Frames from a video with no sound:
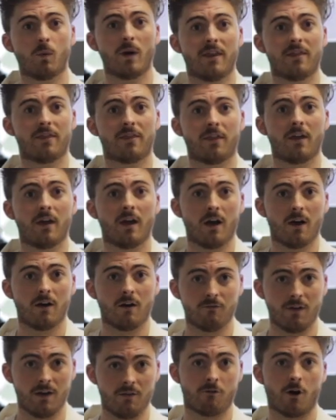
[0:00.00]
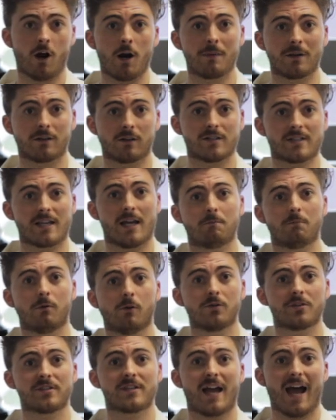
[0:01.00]
with environmental
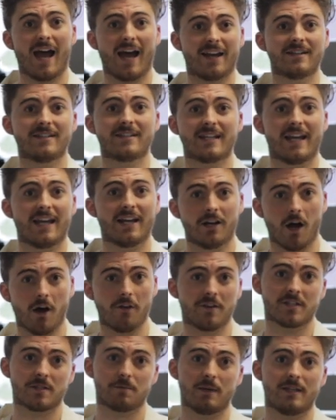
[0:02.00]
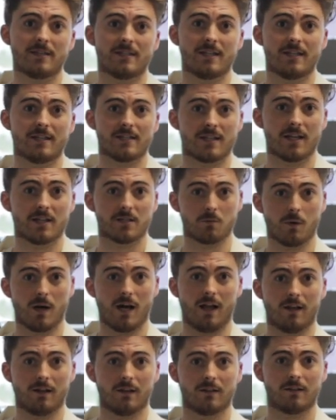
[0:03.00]
samples and in other species as
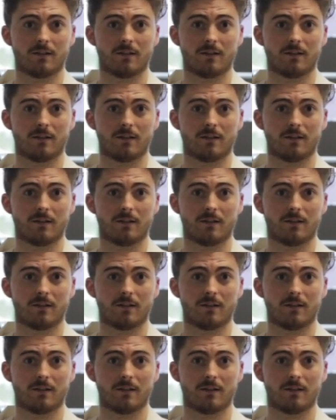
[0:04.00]
well.